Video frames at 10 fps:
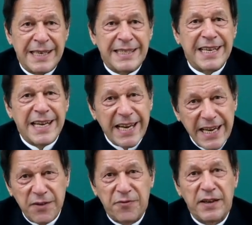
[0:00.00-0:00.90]
The
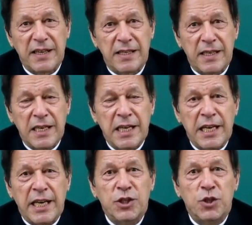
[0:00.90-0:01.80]
hate-filled
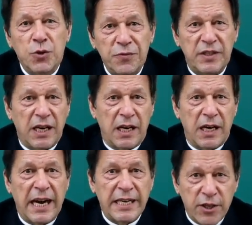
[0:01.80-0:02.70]

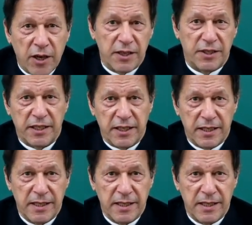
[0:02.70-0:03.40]
Hindutva ideology